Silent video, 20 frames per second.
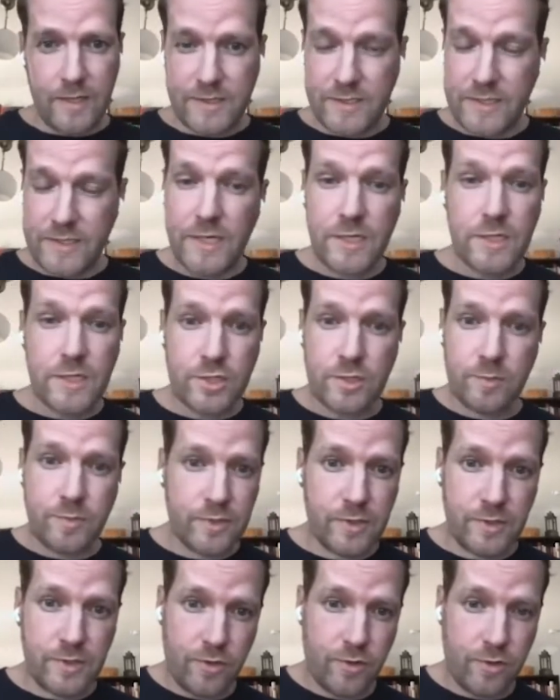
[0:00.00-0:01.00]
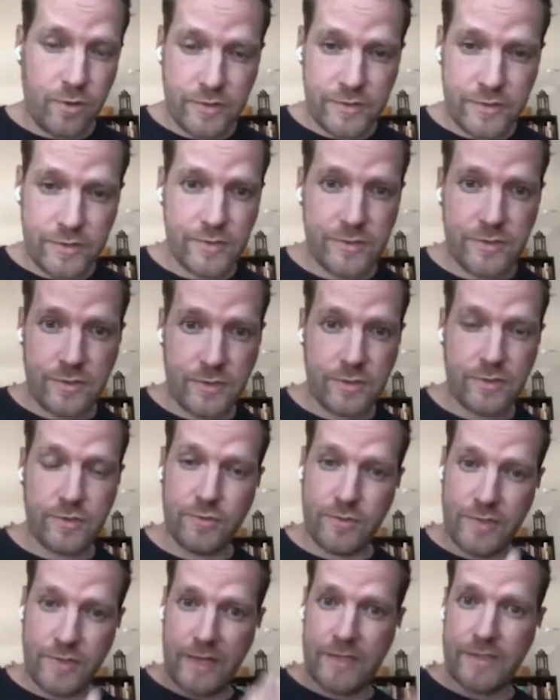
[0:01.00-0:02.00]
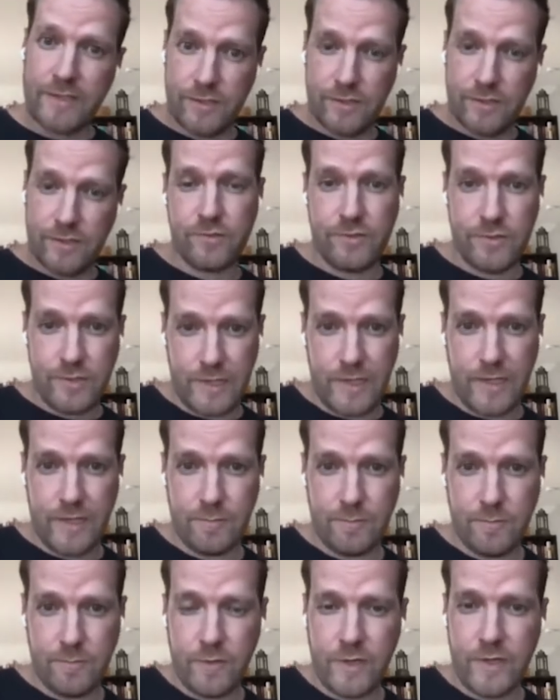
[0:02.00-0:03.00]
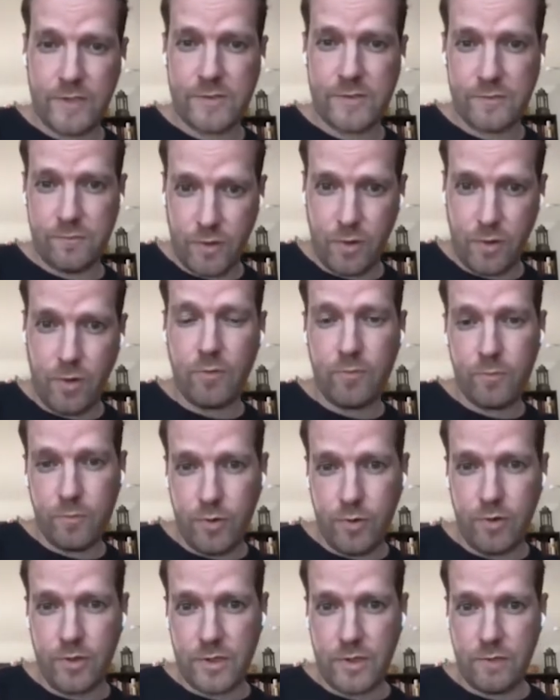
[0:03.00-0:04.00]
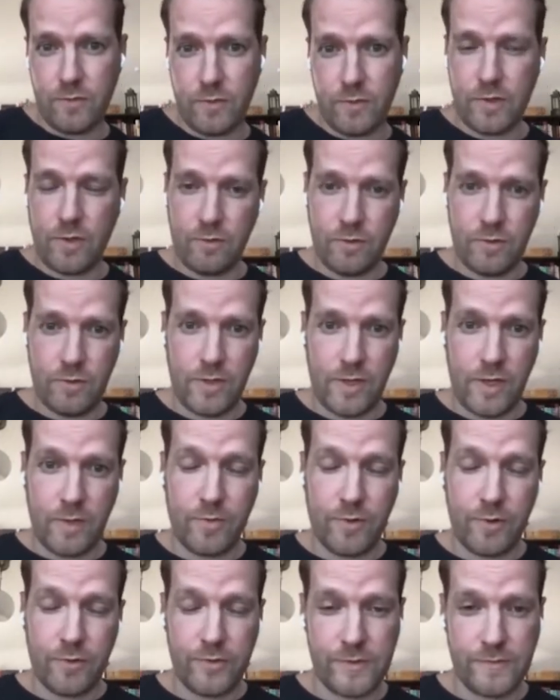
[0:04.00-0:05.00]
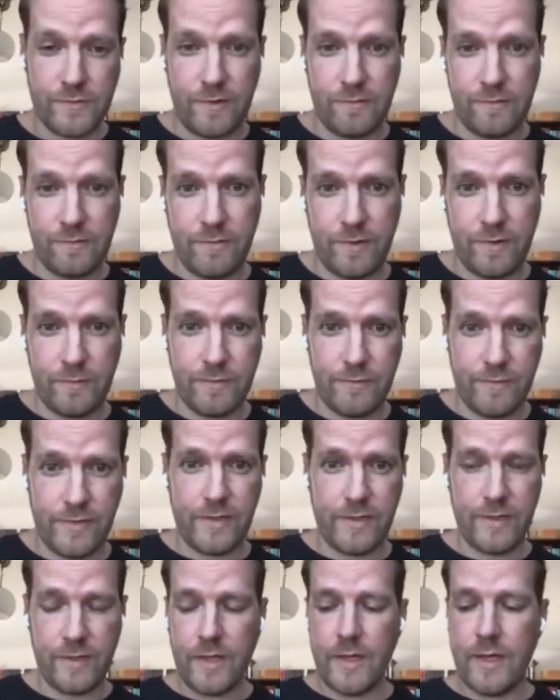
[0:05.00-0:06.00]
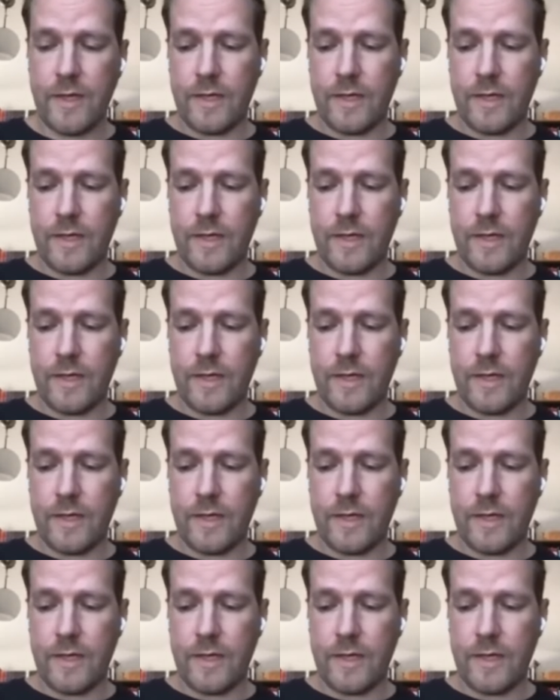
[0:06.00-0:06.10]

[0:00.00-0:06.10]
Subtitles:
teachable courses to get into the game, right? So we onboard our employees very, very well.